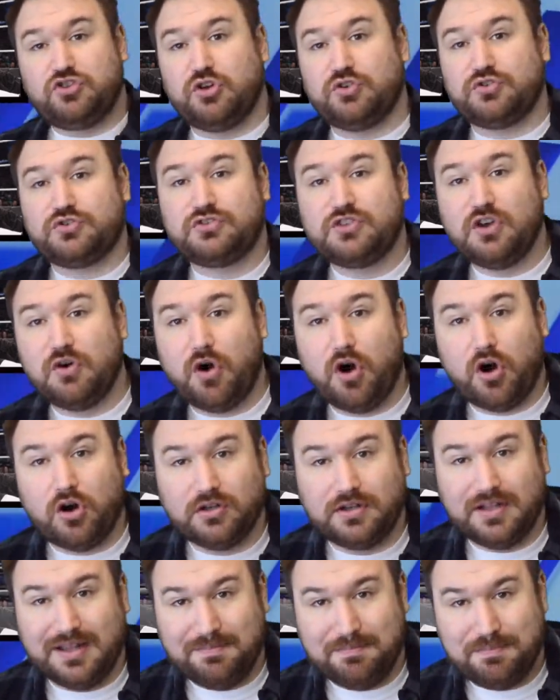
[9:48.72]
Joe's still
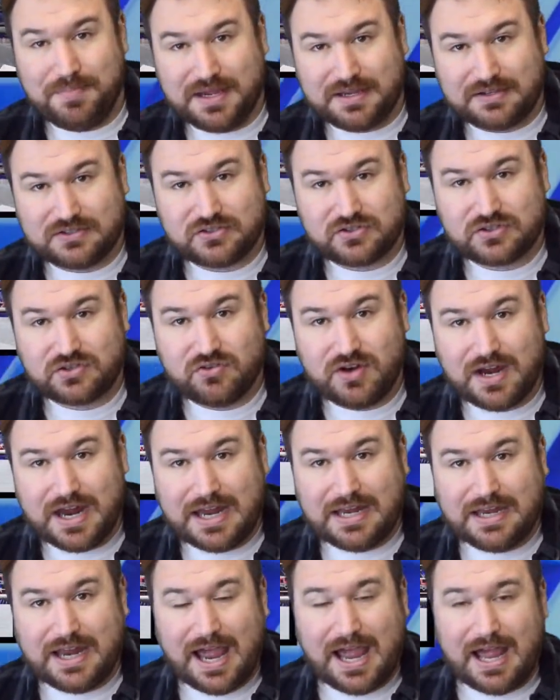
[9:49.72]
on the big
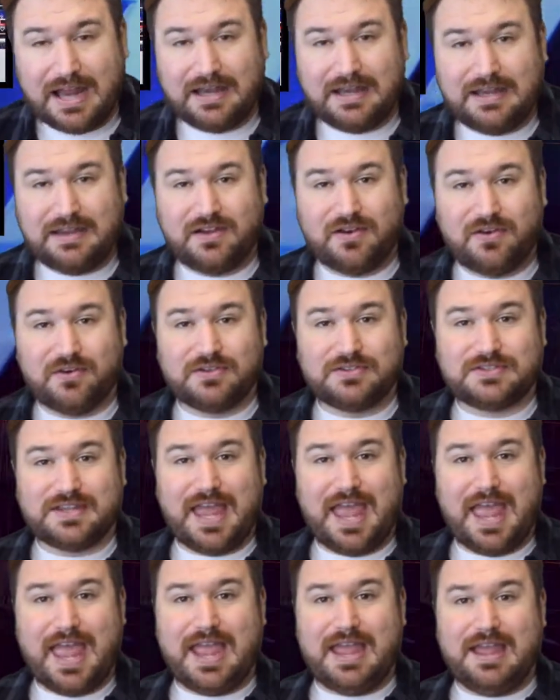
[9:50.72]
screen, and he cuts
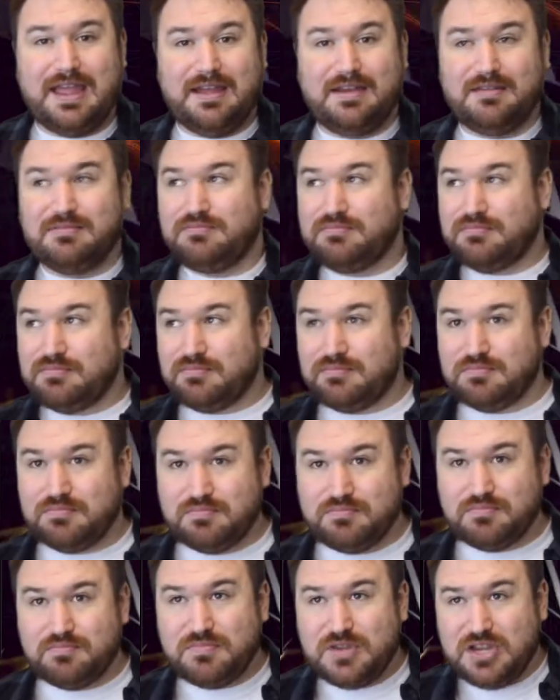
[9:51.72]
a
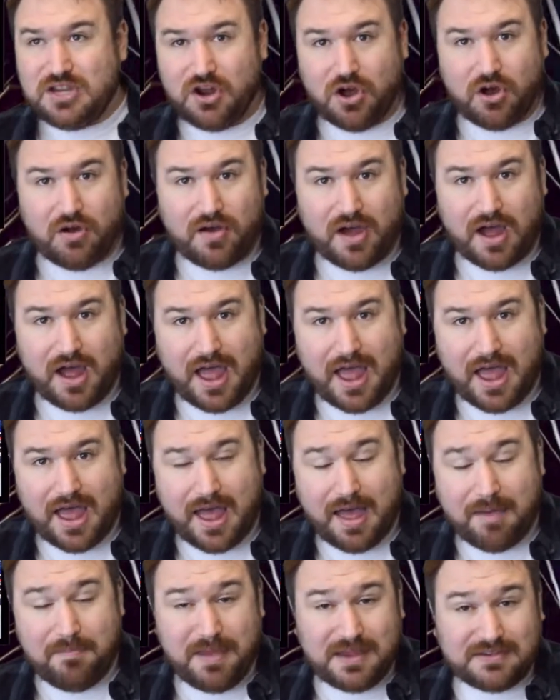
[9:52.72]

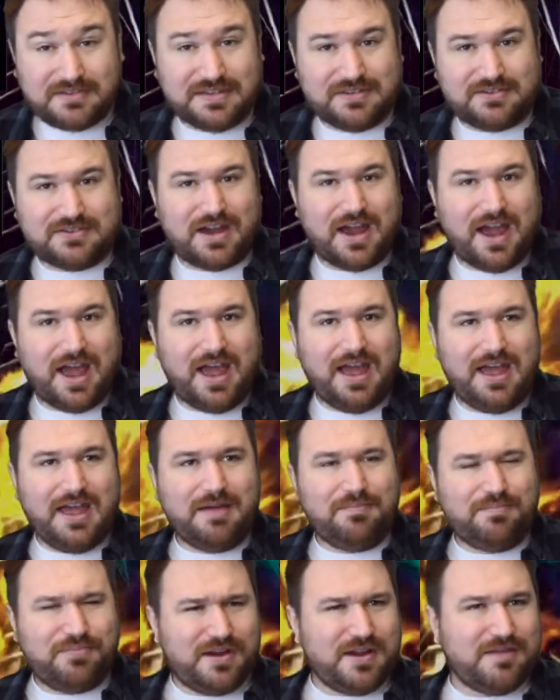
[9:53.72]
message,
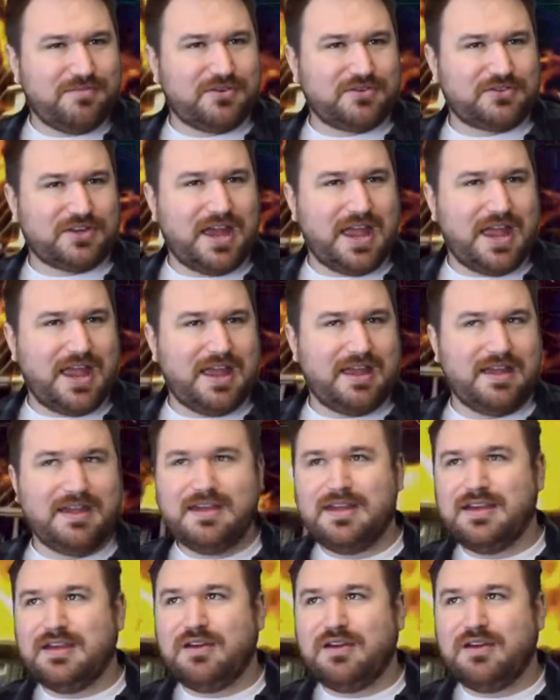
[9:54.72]
pretty much a